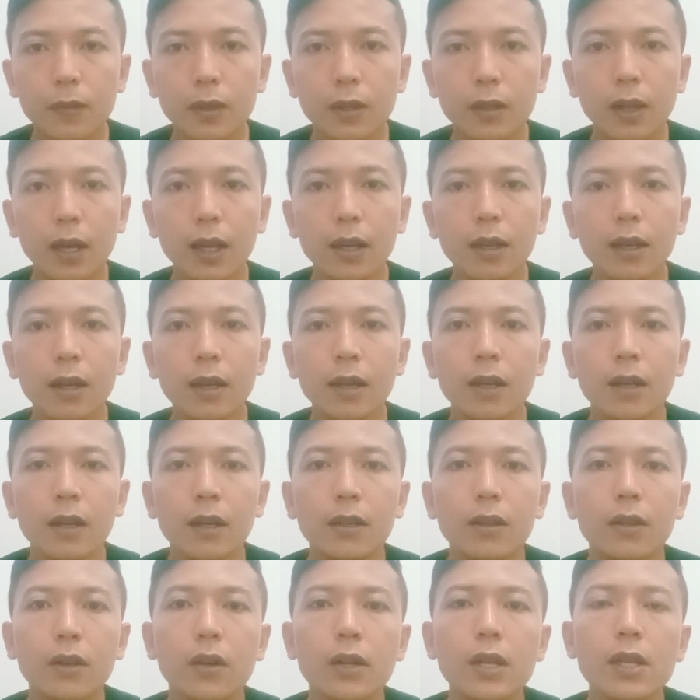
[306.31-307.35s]
Then
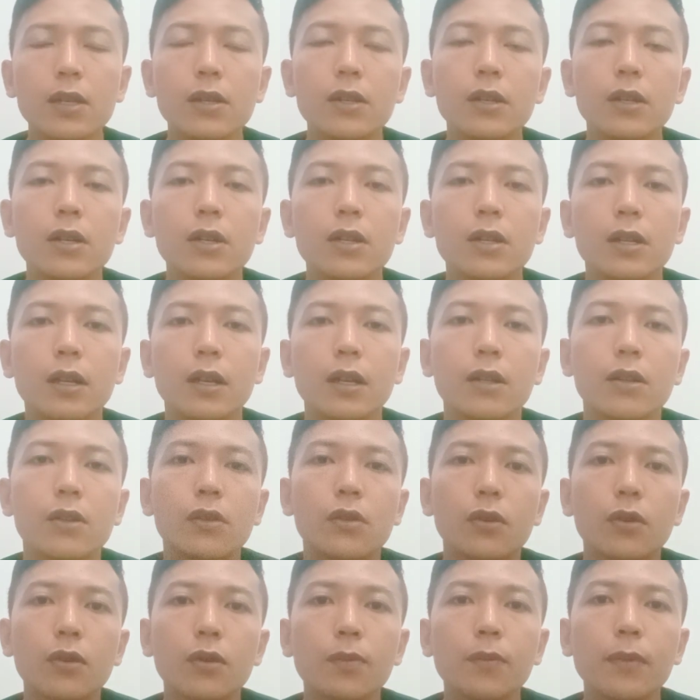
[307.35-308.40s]
the research
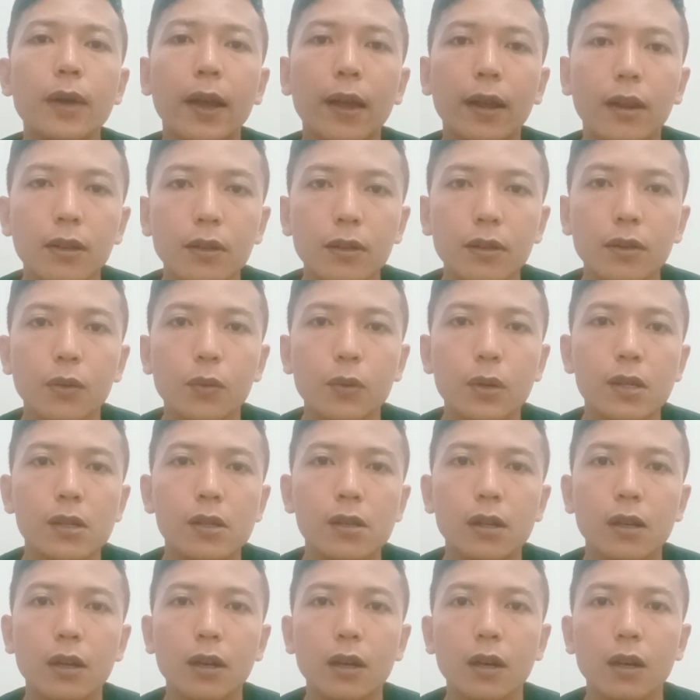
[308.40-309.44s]
instrument
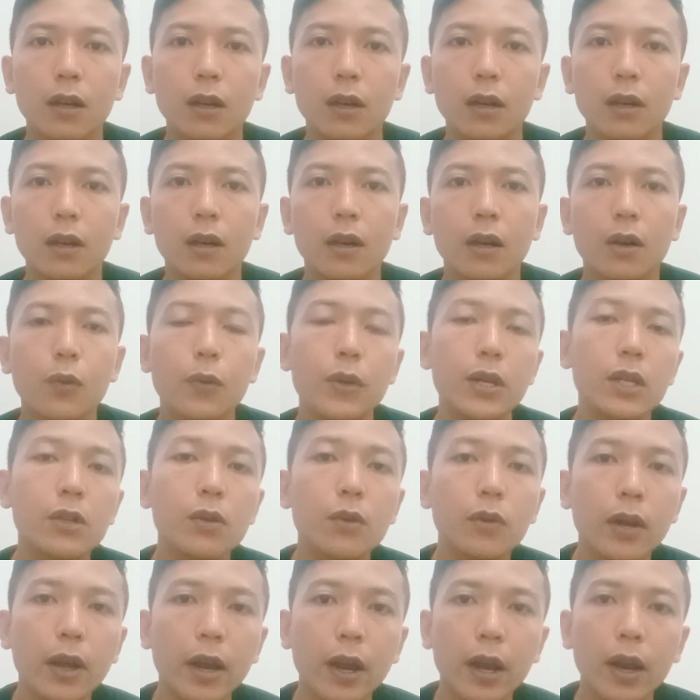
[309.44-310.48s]
was a
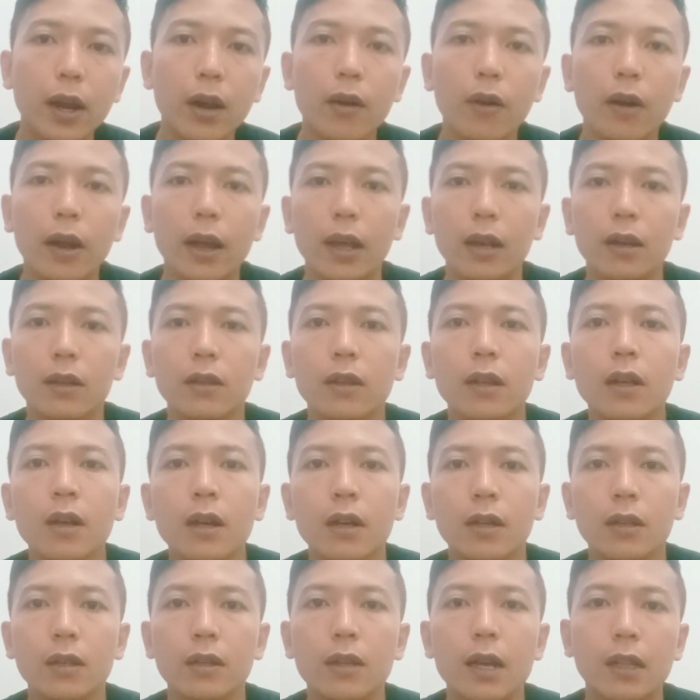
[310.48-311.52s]
questionnaire, and
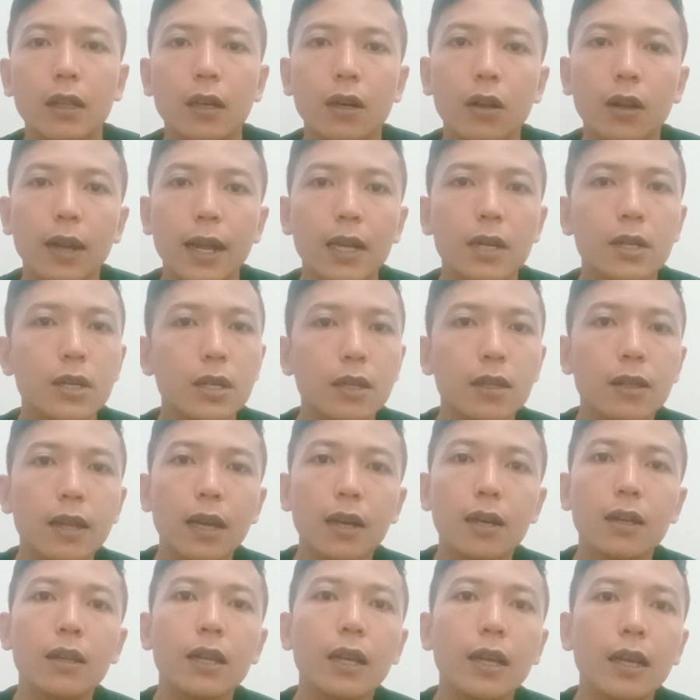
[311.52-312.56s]
the data collection
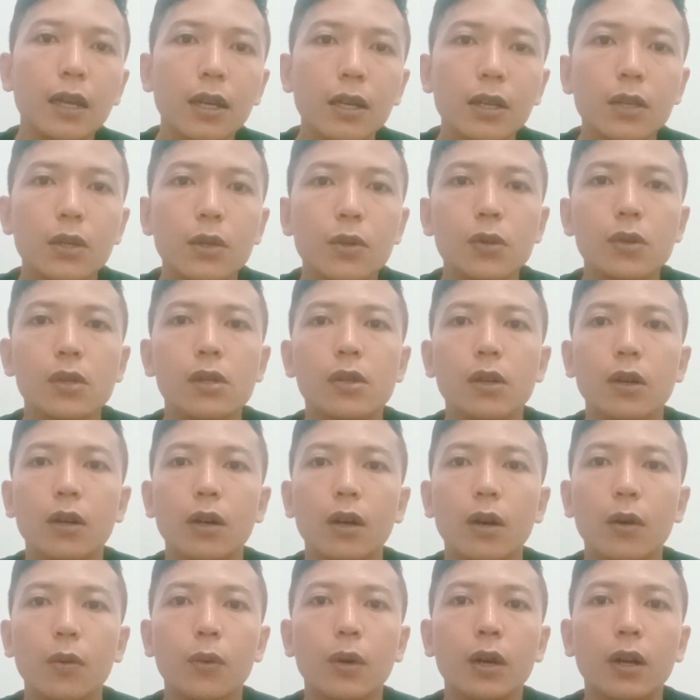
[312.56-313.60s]
technique used
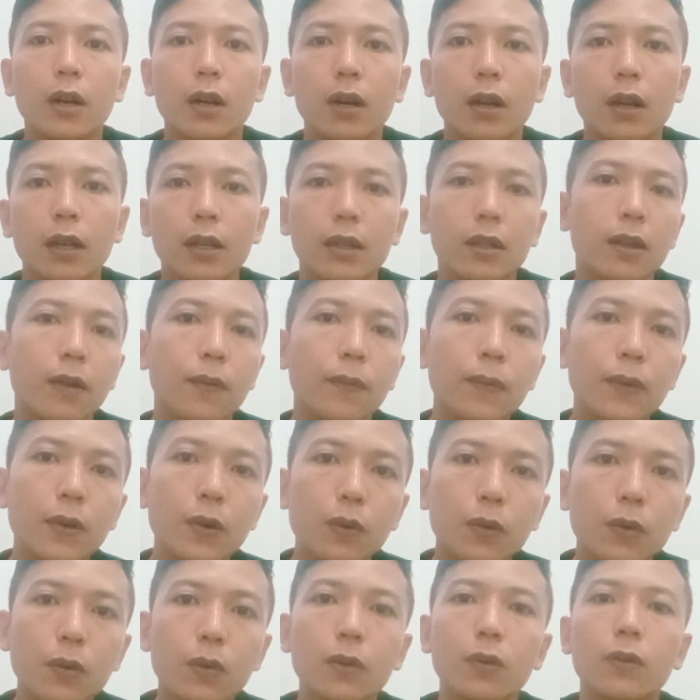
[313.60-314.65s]
were
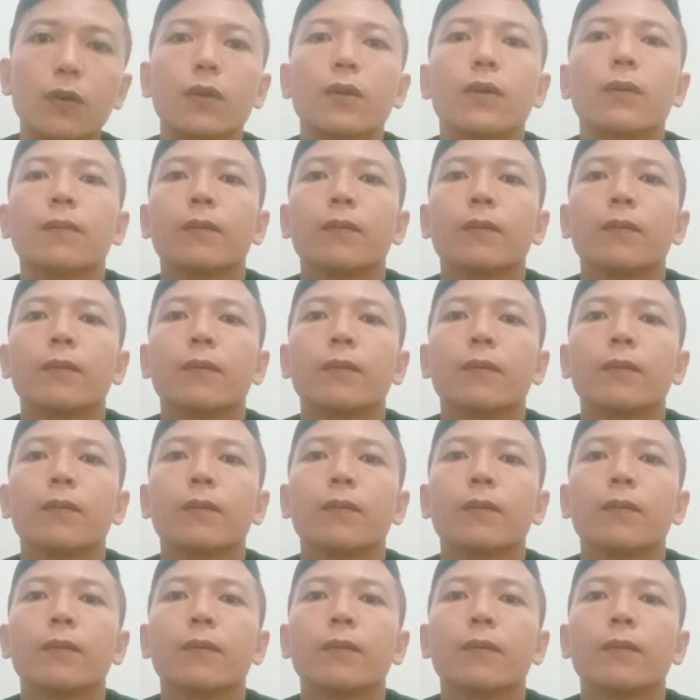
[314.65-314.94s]
interview,